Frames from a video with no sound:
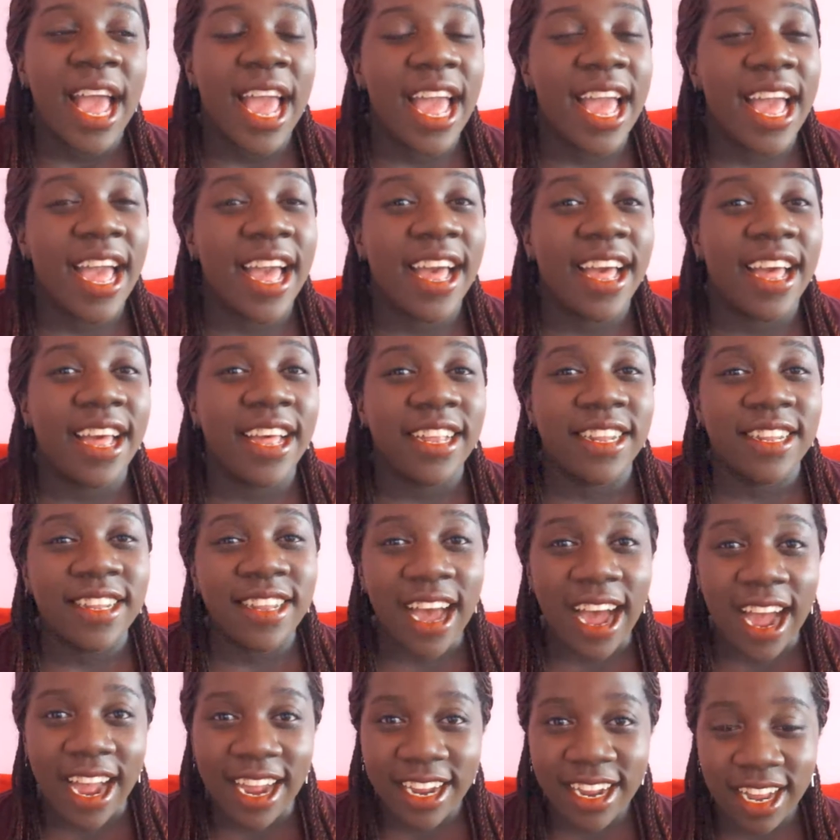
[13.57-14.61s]
and
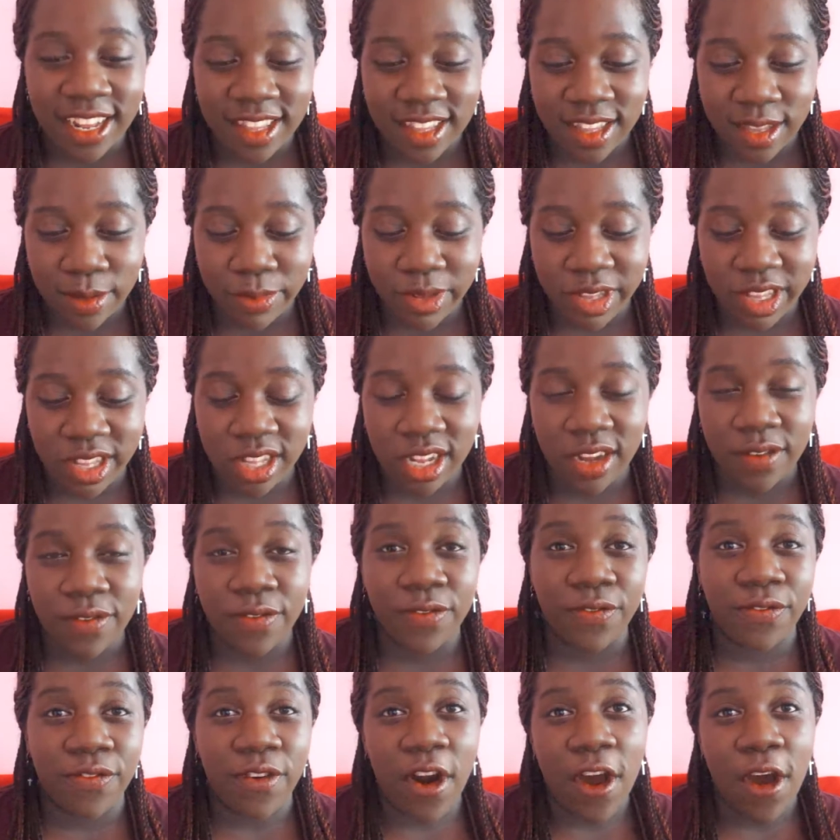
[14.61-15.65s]
I got some stuff
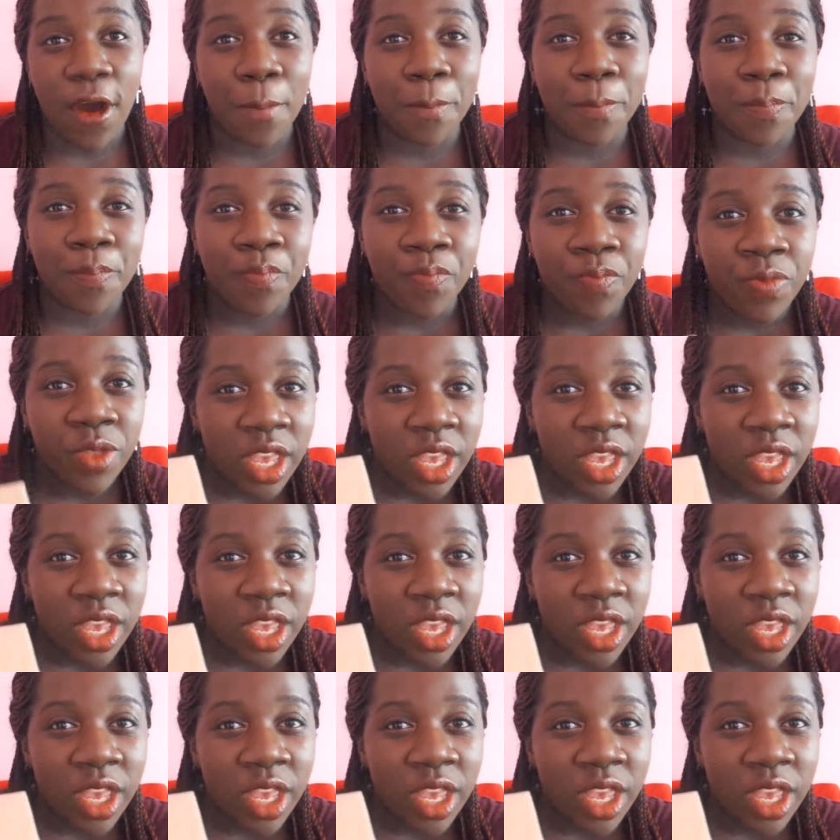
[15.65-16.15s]
from